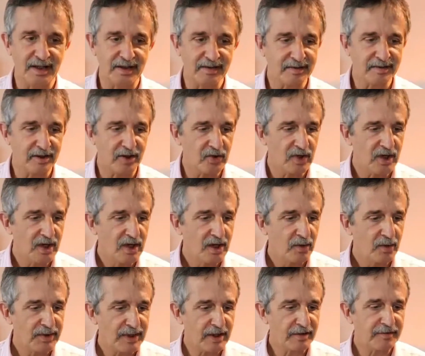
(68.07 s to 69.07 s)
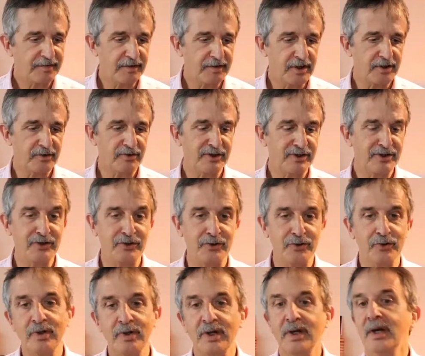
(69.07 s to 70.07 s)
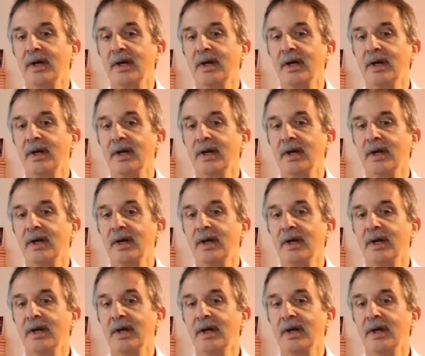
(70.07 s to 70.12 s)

So without further ado,